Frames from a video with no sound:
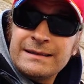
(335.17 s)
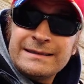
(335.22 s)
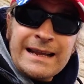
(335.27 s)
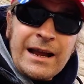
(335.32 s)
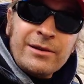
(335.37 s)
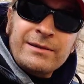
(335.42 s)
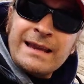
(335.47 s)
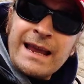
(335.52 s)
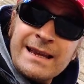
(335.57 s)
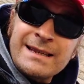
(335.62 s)
I
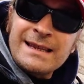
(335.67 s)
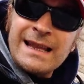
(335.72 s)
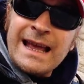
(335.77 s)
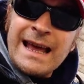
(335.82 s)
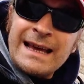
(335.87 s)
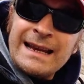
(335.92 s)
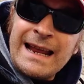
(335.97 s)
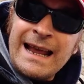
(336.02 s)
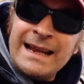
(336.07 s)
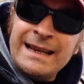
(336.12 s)
doubt Tesla
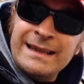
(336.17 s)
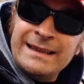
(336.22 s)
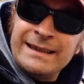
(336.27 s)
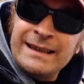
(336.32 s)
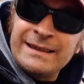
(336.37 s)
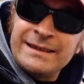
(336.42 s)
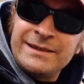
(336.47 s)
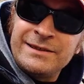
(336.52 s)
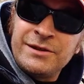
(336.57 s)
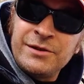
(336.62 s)
had
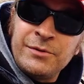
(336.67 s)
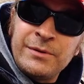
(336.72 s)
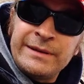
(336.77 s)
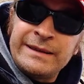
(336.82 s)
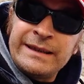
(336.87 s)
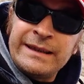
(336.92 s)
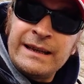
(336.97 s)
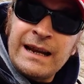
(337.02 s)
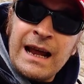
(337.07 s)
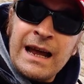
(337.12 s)
anything to do
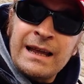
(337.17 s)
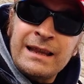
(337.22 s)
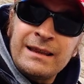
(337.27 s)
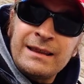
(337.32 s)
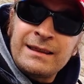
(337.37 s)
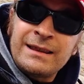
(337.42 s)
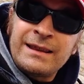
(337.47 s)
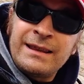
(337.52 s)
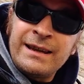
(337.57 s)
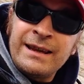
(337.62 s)
with it. I
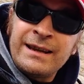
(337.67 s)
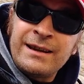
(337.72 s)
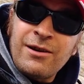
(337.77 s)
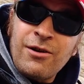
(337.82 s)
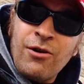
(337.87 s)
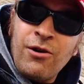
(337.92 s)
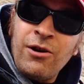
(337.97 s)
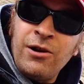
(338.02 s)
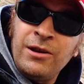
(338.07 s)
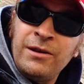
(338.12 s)
think
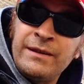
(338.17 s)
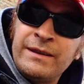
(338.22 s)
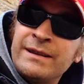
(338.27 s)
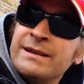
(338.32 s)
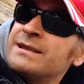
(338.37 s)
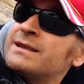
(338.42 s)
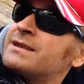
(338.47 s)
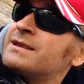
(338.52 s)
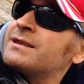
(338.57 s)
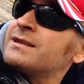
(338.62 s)
all
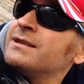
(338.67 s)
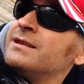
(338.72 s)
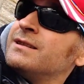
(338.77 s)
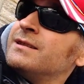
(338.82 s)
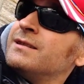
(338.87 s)
this